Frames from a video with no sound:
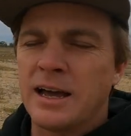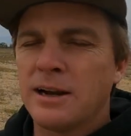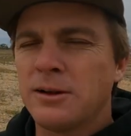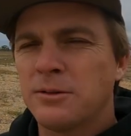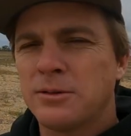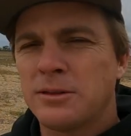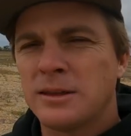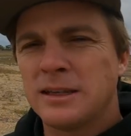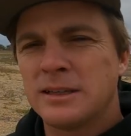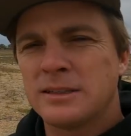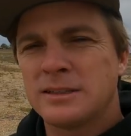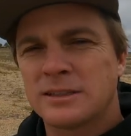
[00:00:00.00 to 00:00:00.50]
I
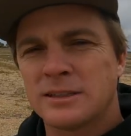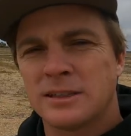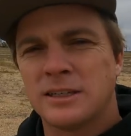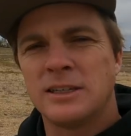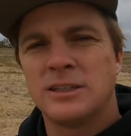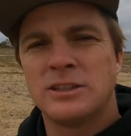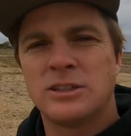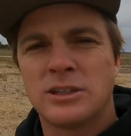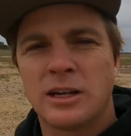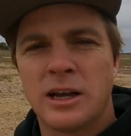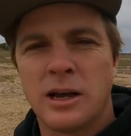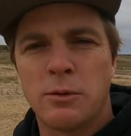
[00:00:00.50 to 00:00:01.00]
don't think
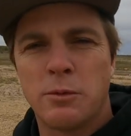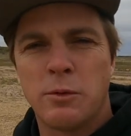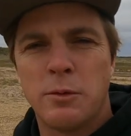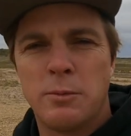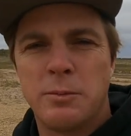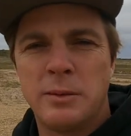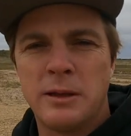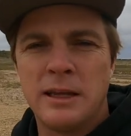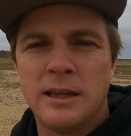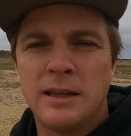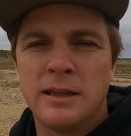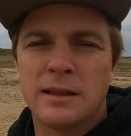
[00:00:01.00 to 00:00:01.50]
Slingshot would
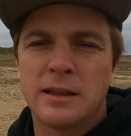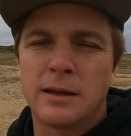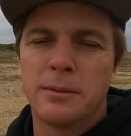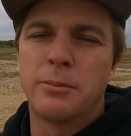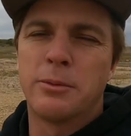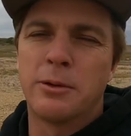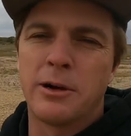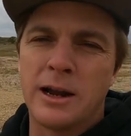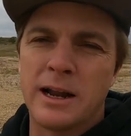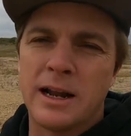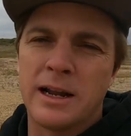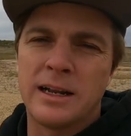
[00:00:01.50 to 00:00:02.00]
be the
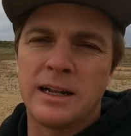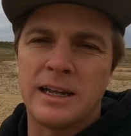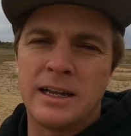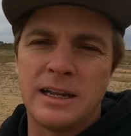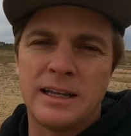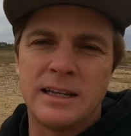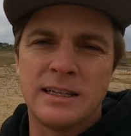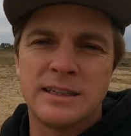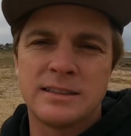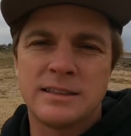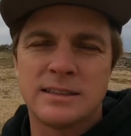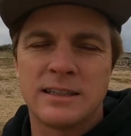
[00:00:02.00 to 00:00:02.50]
brand it
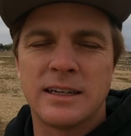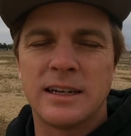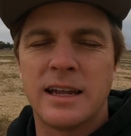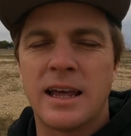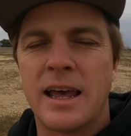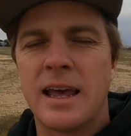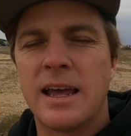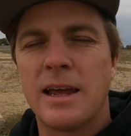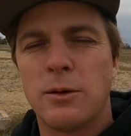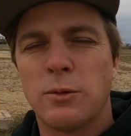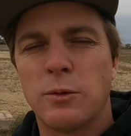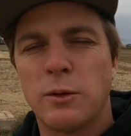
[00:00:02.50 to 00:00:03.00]
is
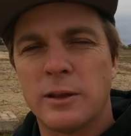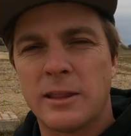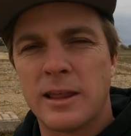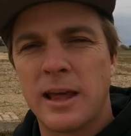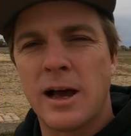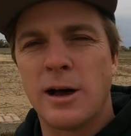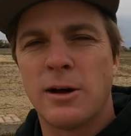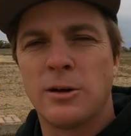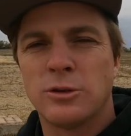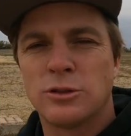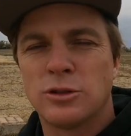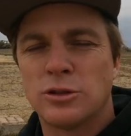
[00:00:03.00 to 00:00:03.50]
today
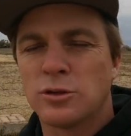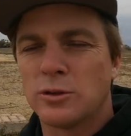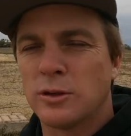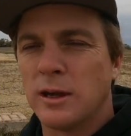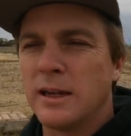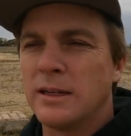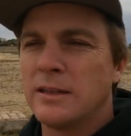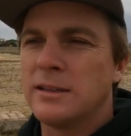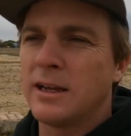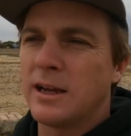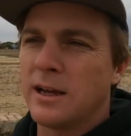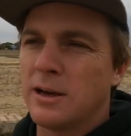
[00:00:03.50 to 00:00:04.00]
without
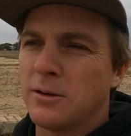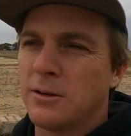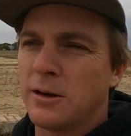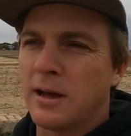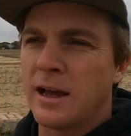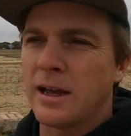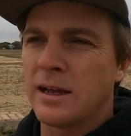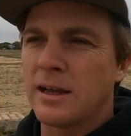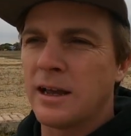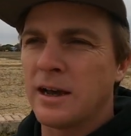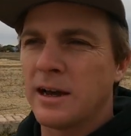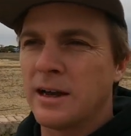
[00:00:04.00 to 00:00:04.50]
Shredtown.
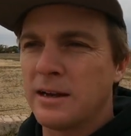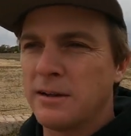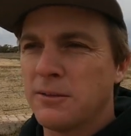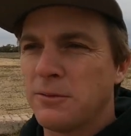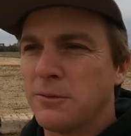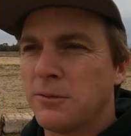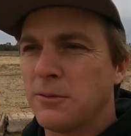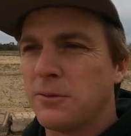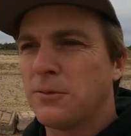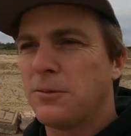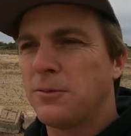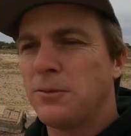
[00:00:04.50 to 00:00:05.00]
I kind
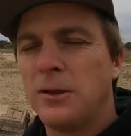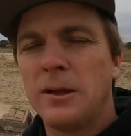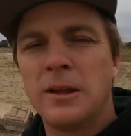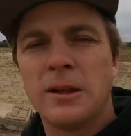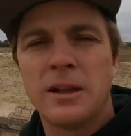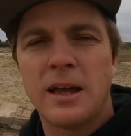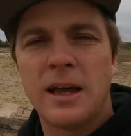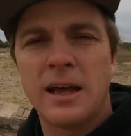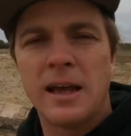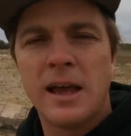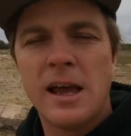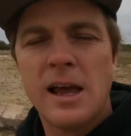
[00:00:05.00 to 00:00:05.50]
of feel
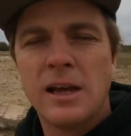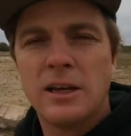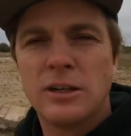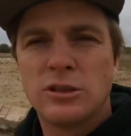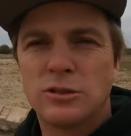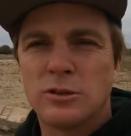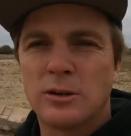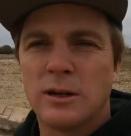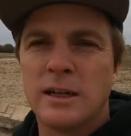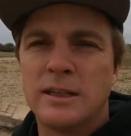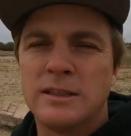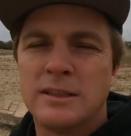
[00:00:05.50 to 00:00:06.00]
like
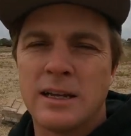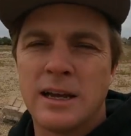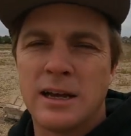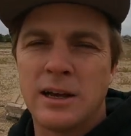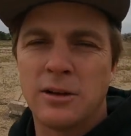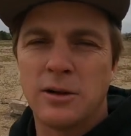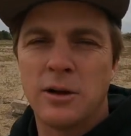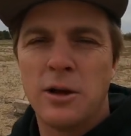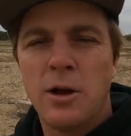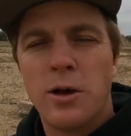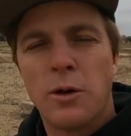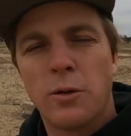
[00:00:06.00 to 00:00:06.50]

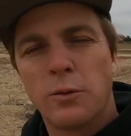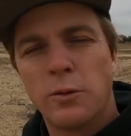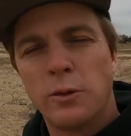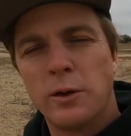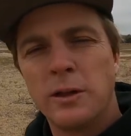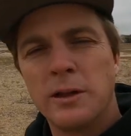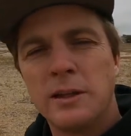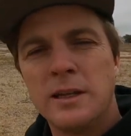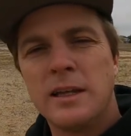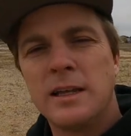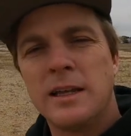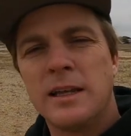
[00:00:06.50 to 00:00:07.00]
Shredtown
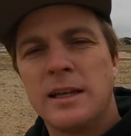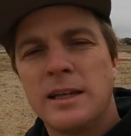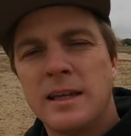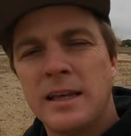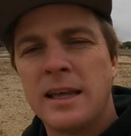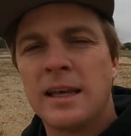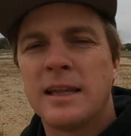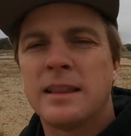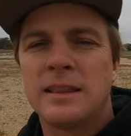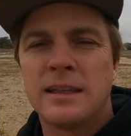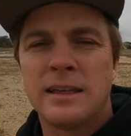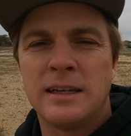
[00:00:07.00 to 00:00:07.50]
really
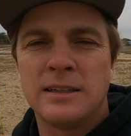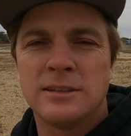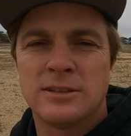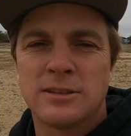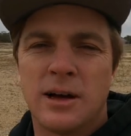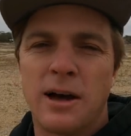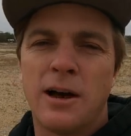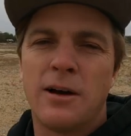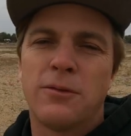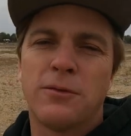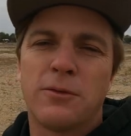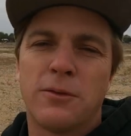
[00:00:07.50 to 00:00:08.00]
kicked things
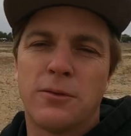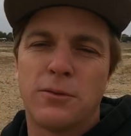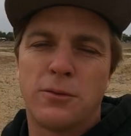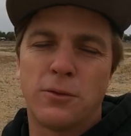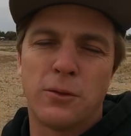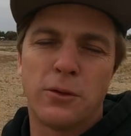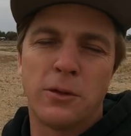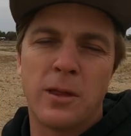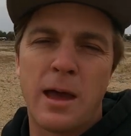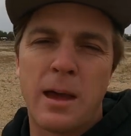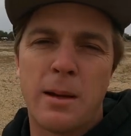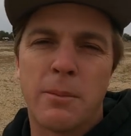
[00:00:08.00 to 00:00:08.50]
off
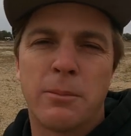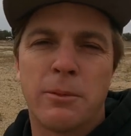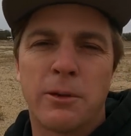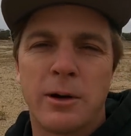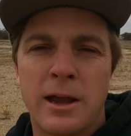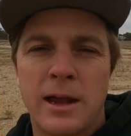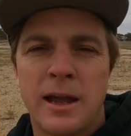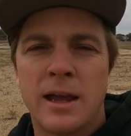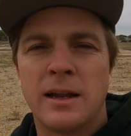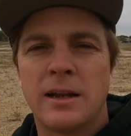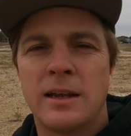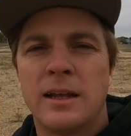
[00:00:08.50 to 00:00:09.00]
for that
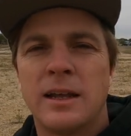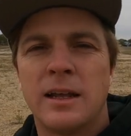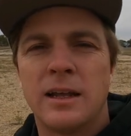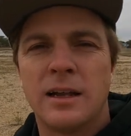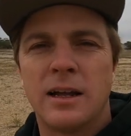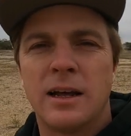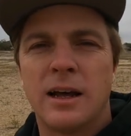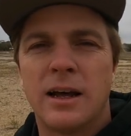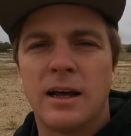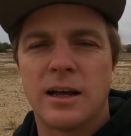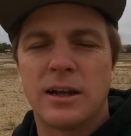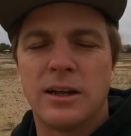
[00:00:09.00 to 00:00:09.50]
brand
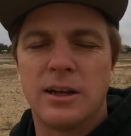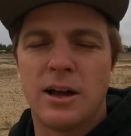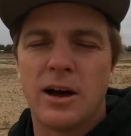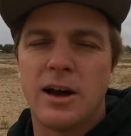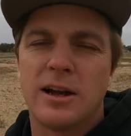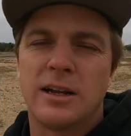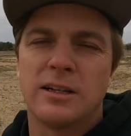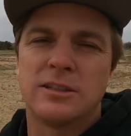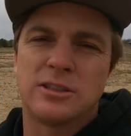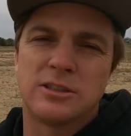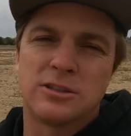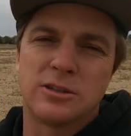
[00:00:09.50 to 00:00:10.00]
and
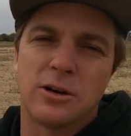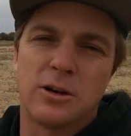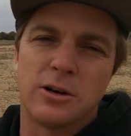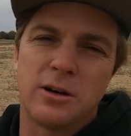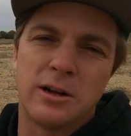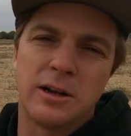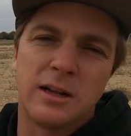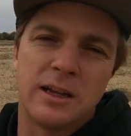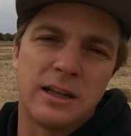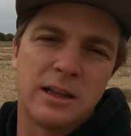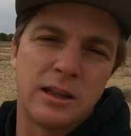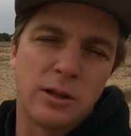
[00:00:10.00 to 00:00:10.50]
got it
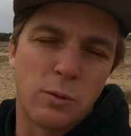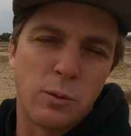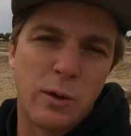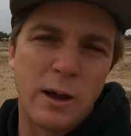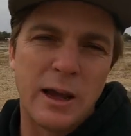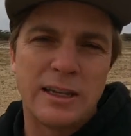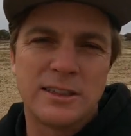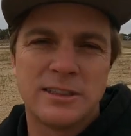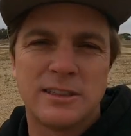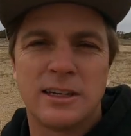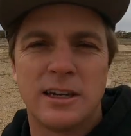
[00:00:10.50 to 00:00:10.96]
started in the wake